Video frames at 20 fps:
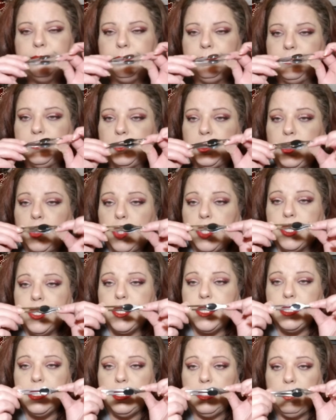
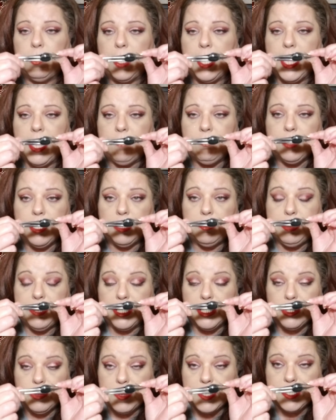course, you want to have a good pair of
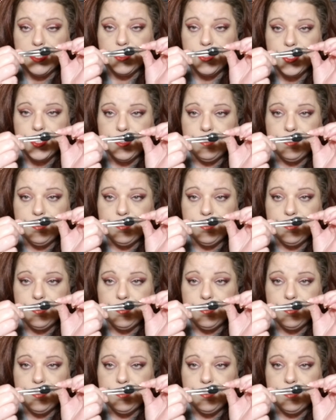tweezers.